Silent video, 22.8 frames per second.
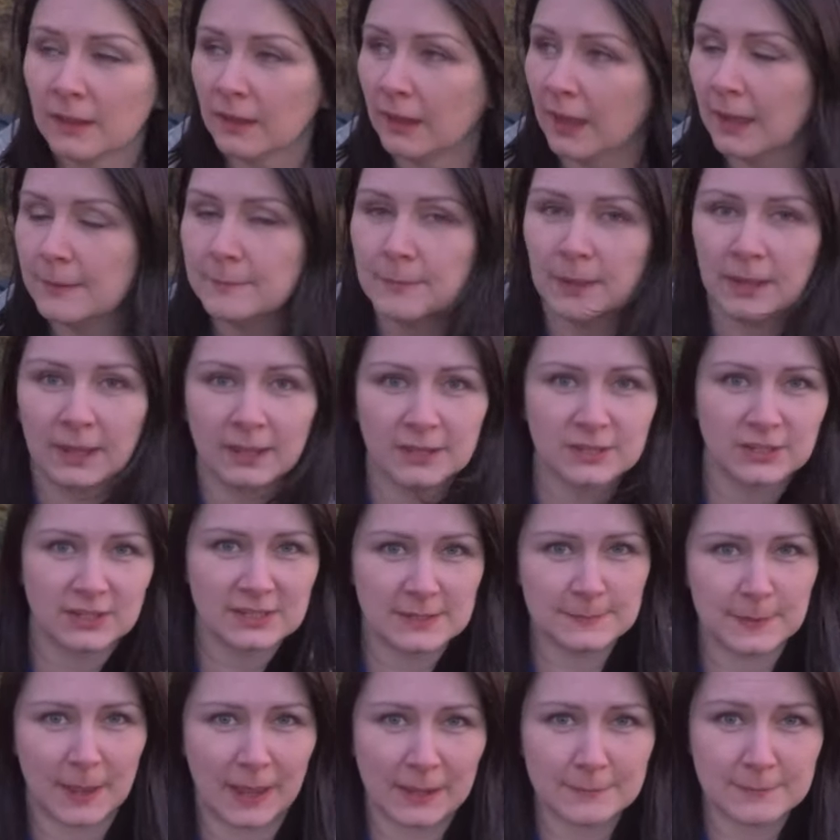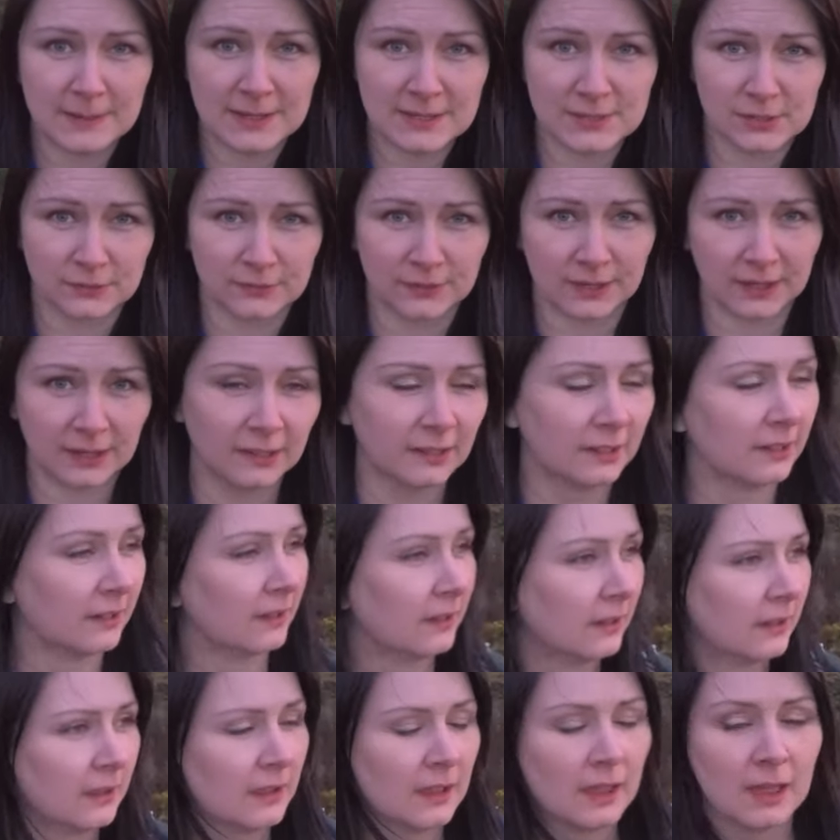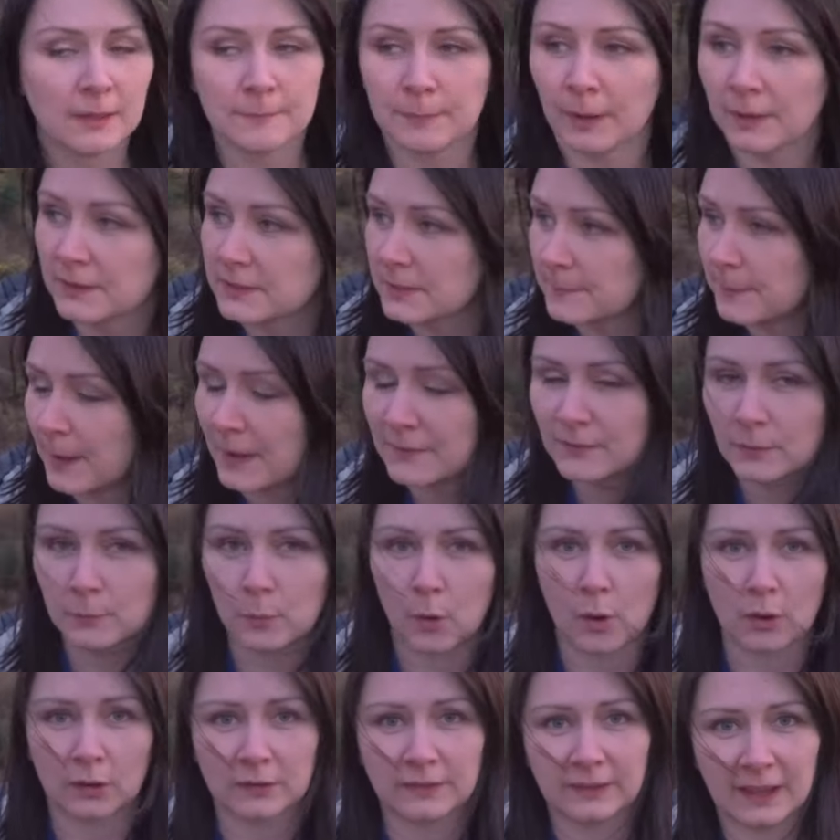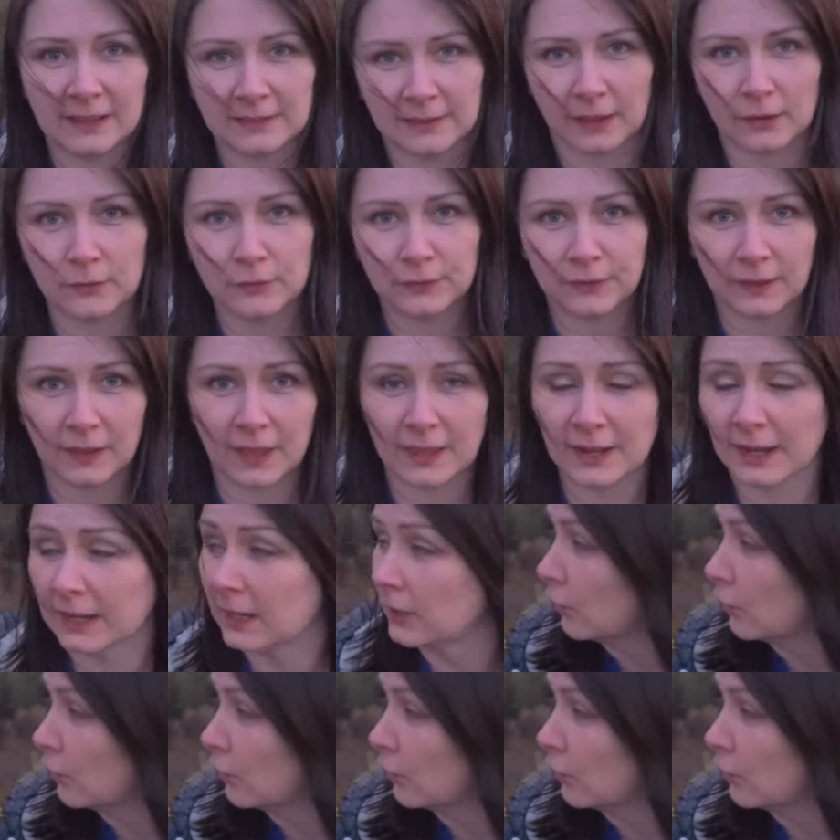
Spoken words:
As you can see behind me, it's over there. But there's a bit of a walk to get down to it, and I can